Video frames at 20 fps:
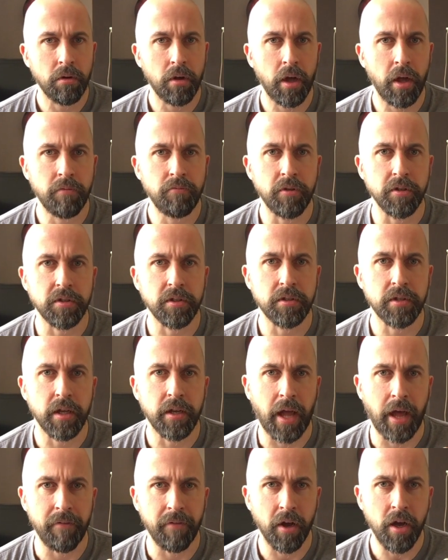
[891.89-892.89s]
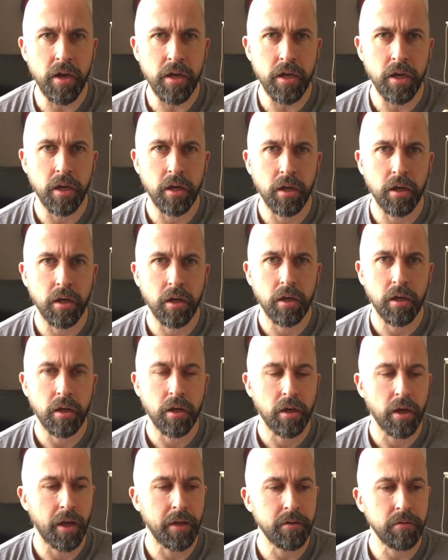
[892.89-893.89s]
And Richard said, have I? And
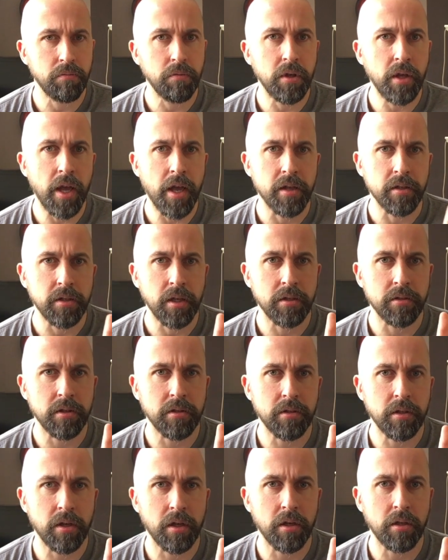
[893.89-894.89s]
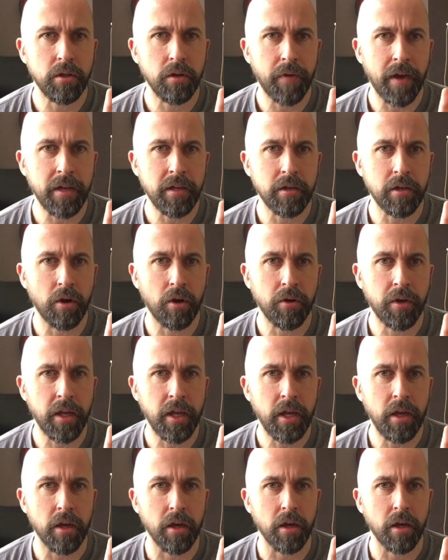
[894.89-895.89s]
he said, well, yes, it's, you've added it on
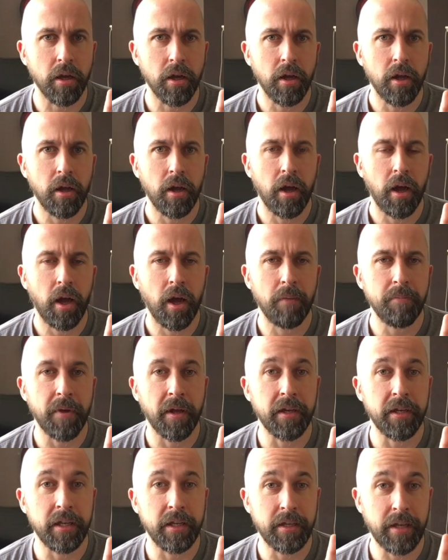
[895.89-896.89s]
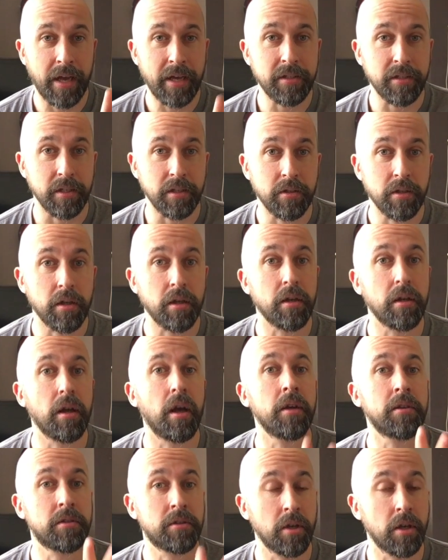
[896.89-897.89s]
here. And he'd added
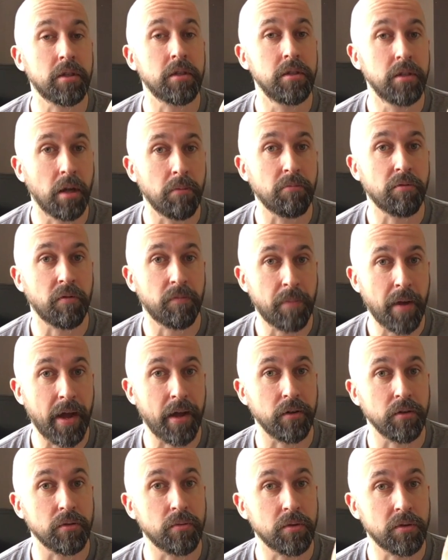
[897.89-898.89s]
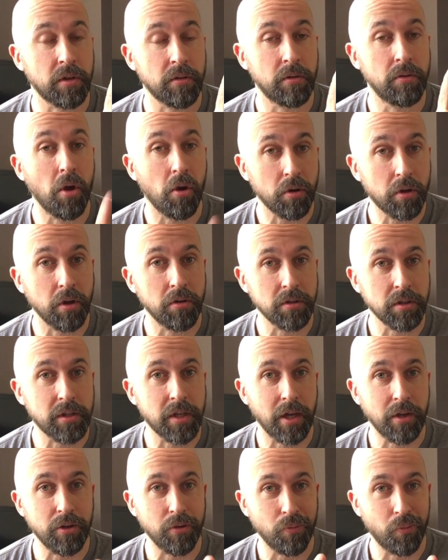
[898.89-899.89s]
a certain number of pounds, which I'm not going to
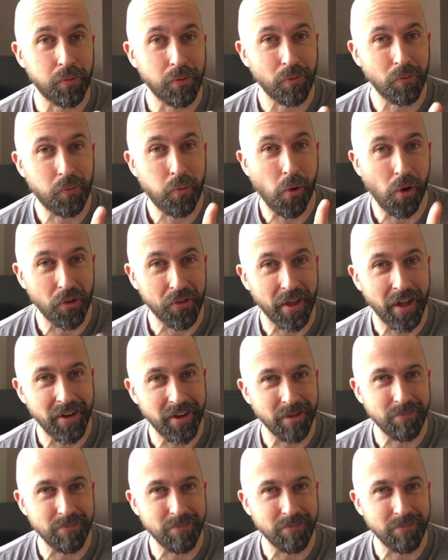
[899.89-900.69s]
tell you what that